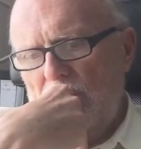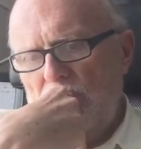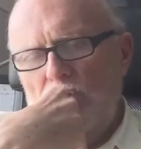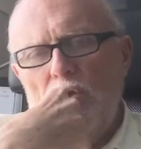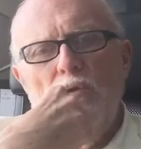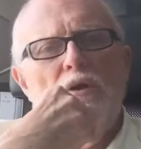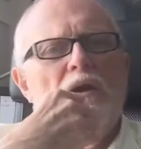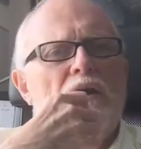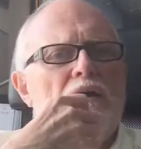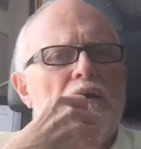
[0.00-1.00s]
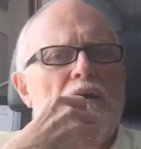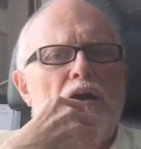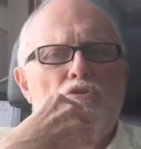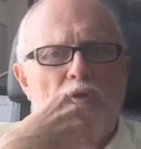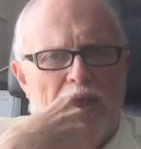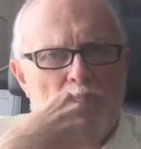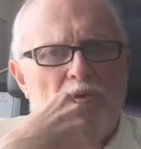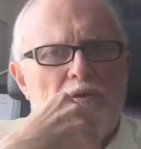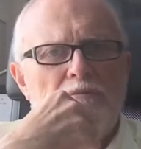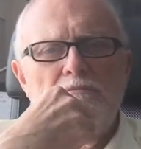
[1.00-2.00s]
You know, a
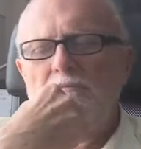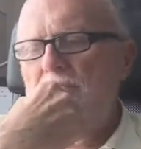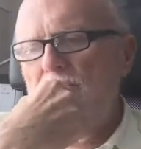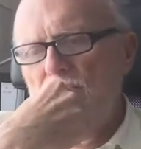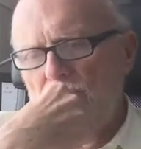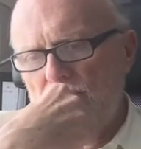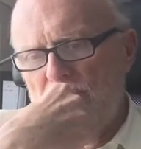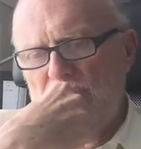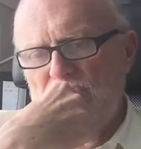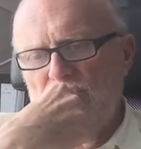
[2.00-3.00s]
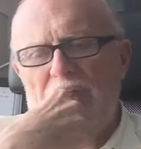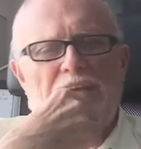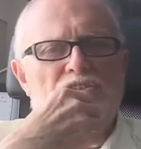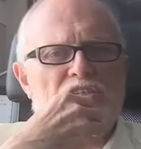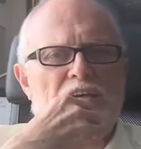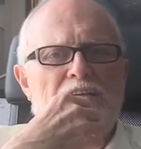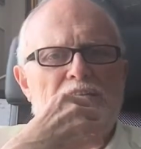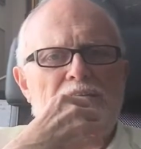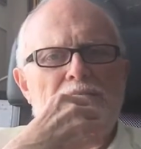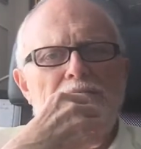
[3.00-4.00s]
grandpa with his
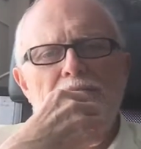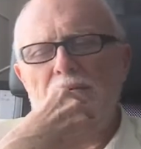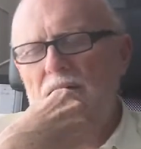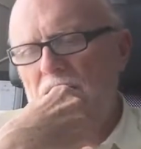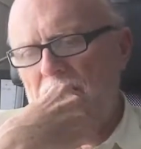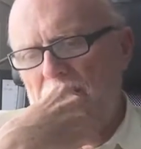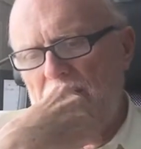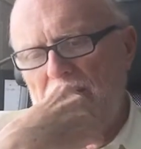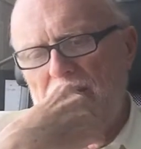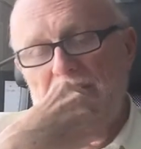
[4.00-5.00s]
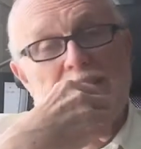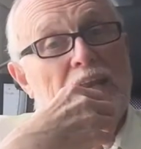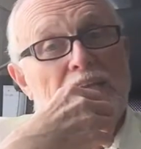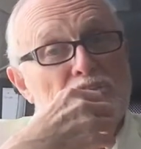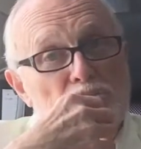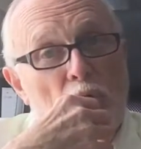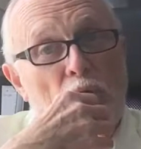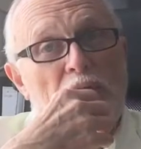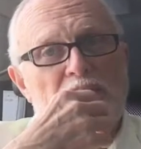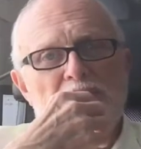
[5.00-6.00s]
grandson telling
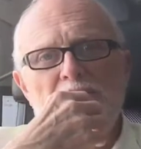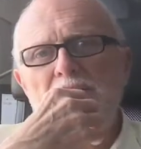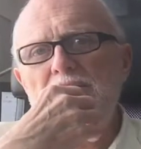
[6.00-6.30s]
stories,